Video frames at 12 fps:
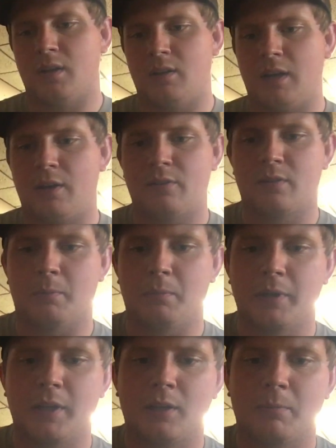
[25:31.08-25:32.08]
allows the
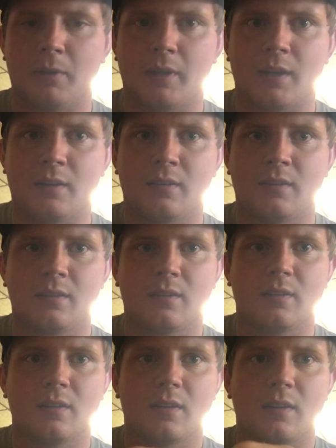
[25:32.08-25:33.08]
bleeder blade
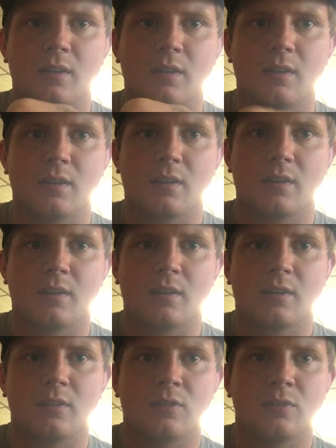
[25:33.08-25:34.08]

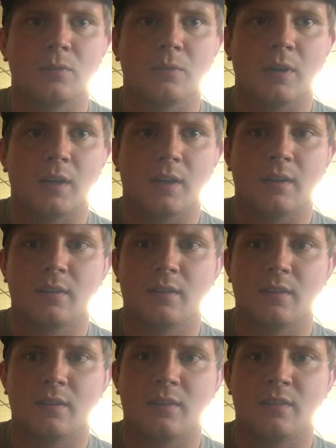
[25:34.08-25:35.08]
to
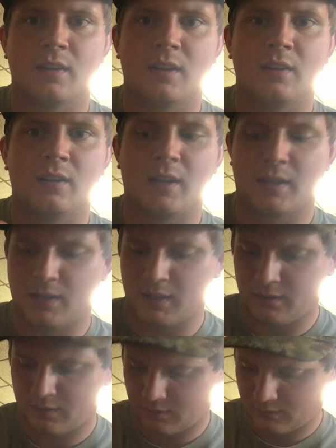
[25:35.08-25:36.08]
sit in there like
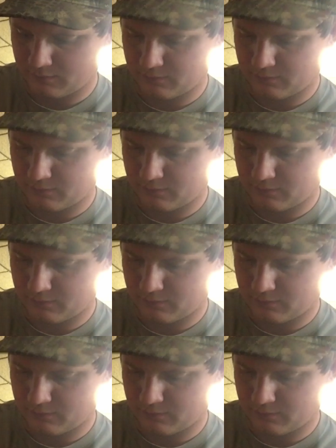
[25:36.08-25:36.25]
this,